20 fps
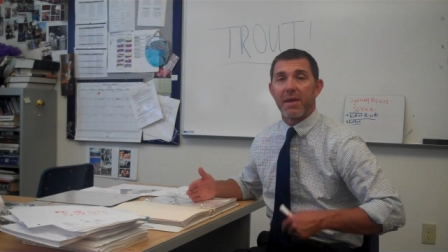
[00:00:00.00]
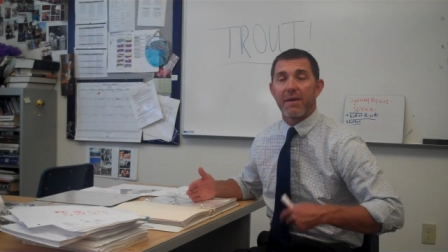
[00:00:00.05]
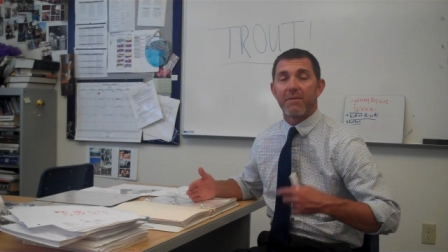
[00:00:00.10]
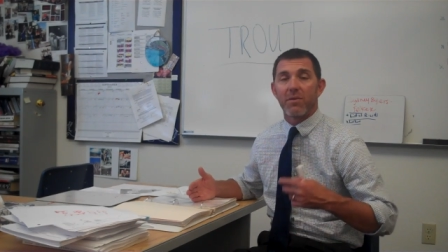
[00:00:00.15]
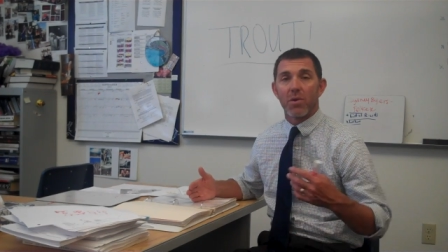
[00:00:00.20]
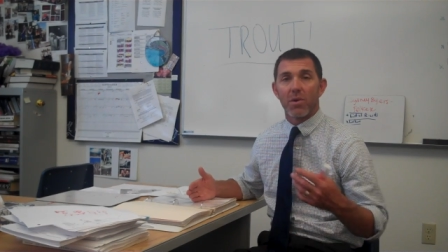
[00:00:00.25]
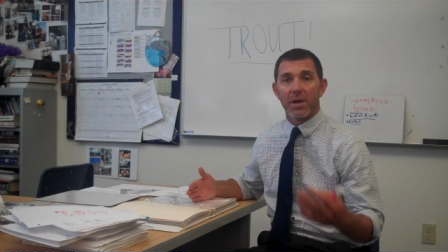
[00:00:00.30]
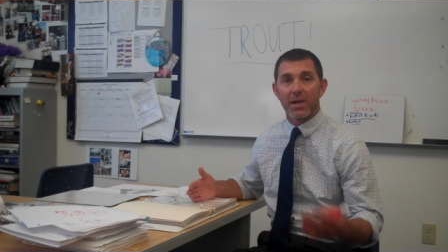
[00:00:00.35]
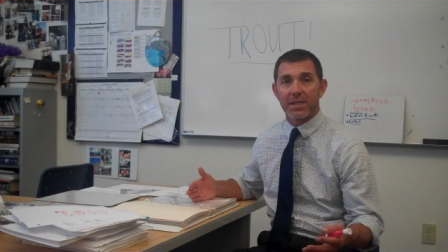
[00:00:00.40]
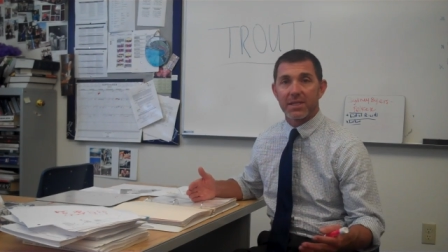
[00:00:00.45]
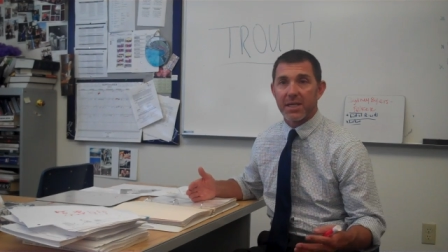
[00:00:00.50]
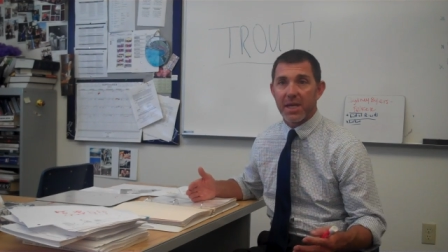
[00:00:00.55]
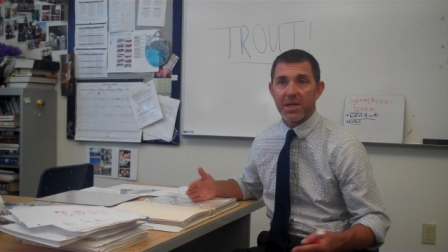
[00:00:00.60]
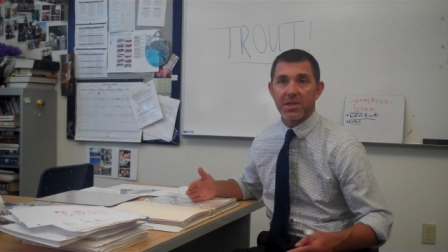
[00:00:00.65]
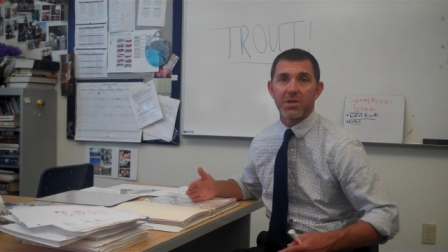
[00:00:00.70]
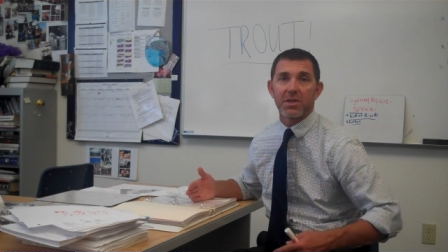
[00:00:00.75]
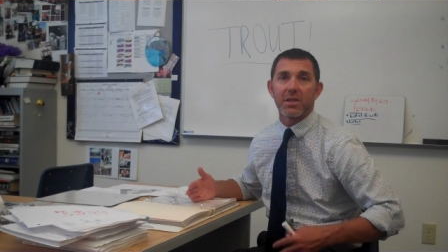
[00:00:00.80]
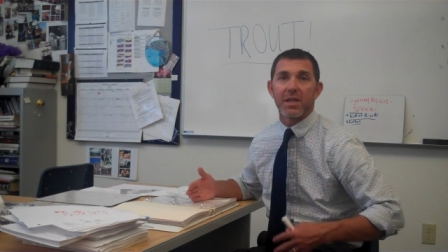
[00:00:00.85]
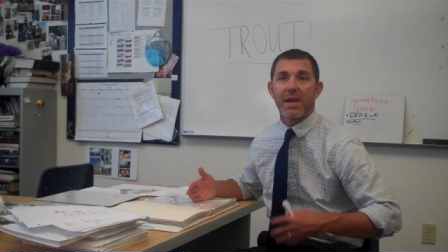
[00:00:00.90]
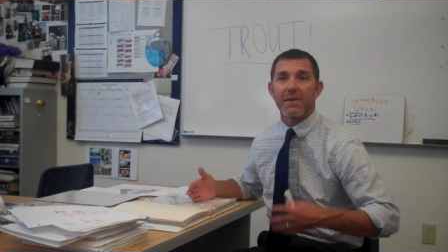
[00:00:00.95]
they have an
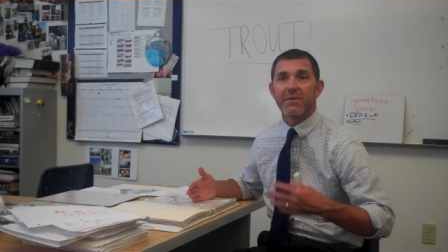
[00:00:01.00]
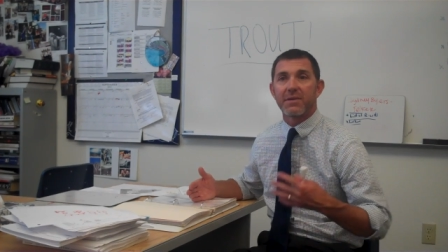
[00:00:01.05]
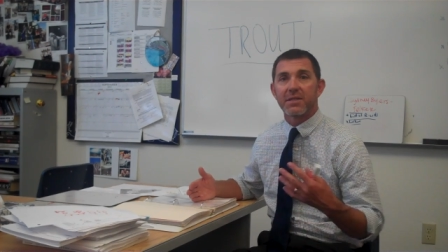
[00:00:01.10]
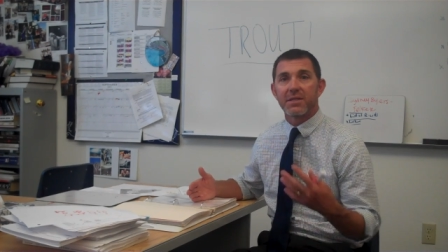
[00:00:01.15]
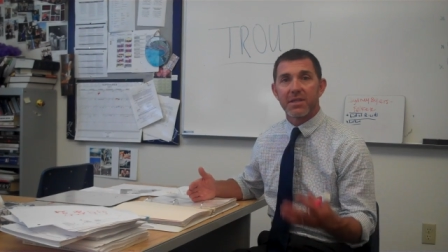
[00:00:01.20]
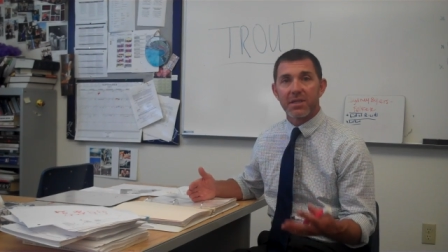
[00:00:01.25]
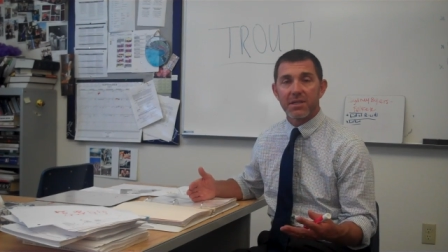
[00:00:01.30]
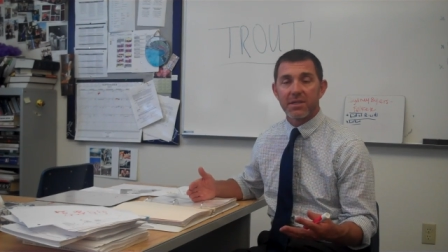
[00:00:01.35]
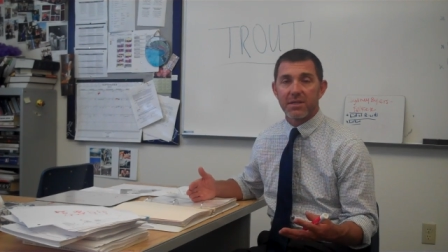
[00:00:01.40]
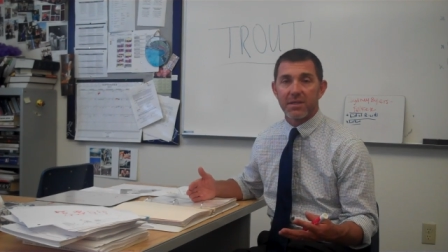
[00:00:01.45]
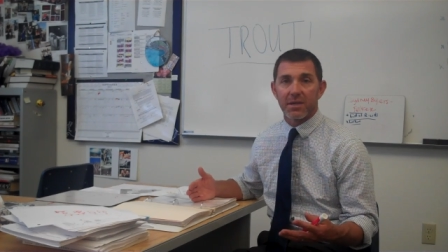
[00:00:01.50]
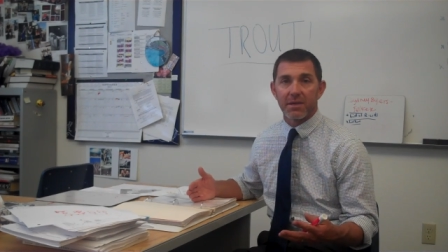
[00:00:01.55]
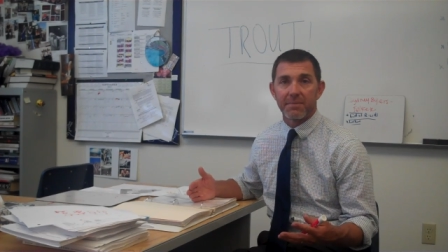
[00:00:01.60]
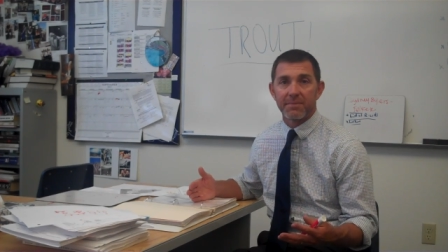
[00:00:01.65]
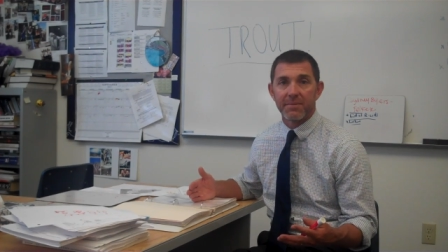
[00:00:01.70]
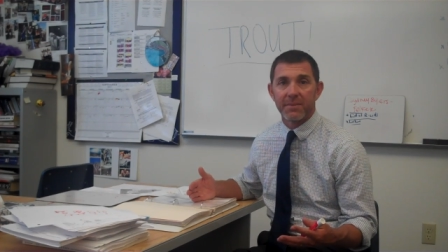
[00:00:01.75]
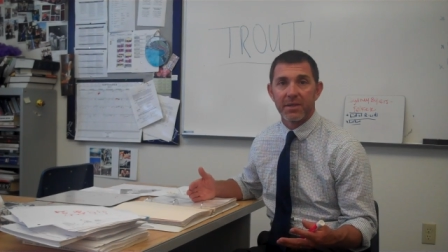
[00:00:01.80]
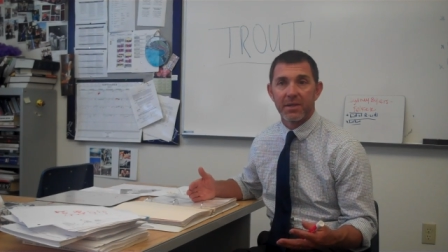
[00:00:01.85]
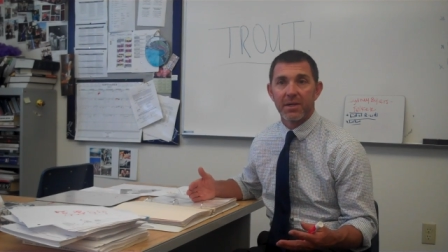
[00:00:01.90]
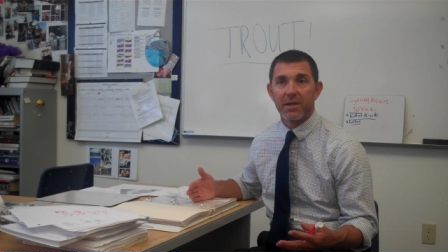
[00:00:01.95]
organization, they have a
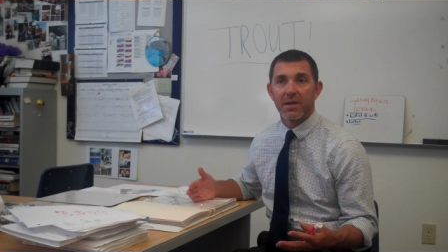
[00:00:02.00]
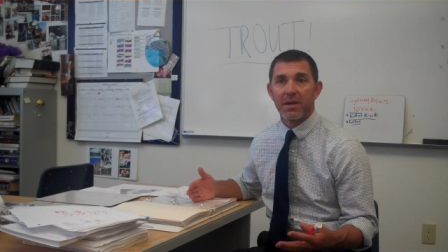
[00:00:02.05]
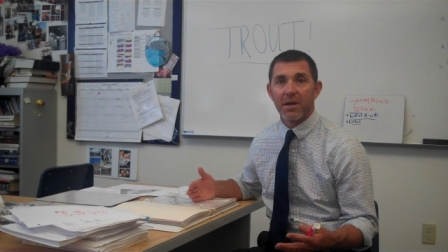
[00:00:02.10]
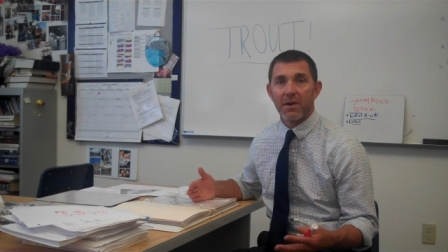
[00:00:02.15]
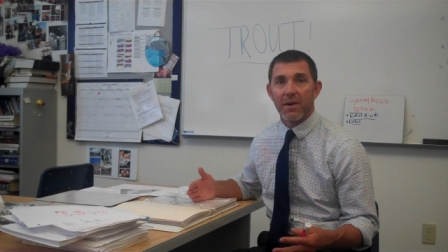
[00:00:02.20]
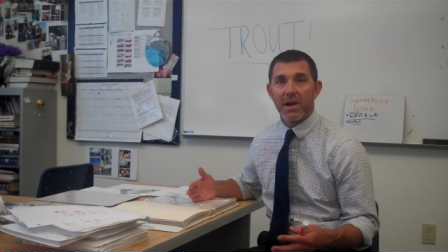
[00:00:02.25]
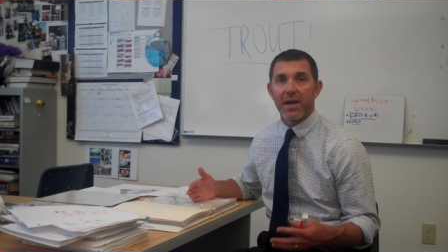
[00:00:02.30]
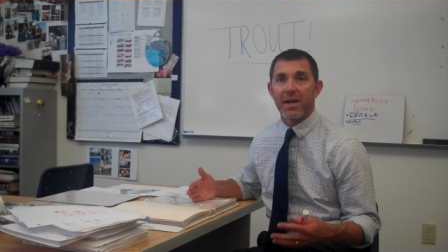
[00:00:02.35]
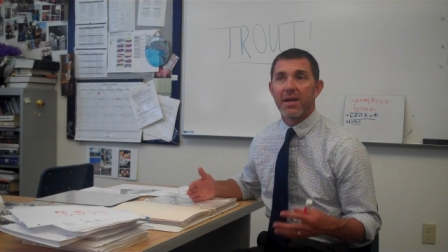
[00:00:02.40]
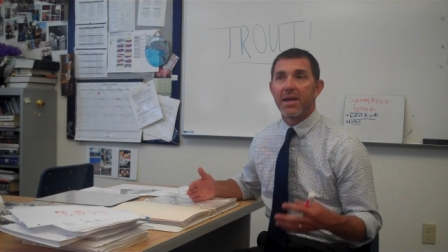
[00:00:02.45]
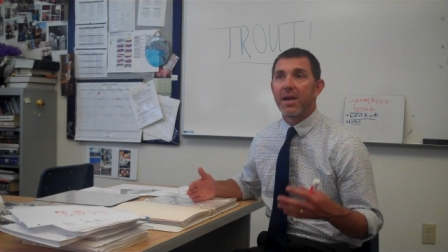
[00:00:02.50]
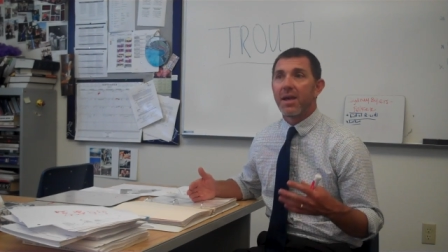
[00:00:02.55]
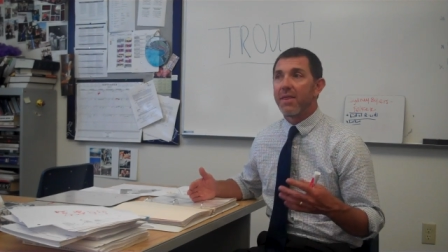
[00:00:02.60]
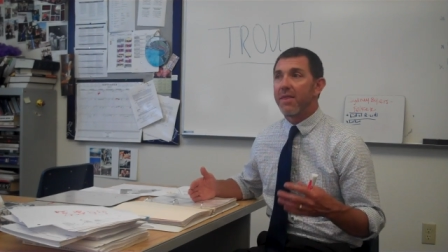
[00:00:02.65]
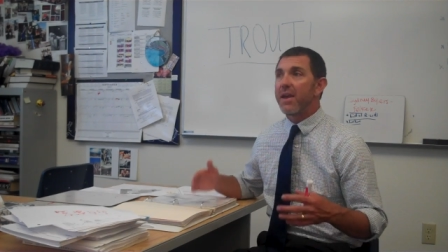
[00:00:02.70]
system, right?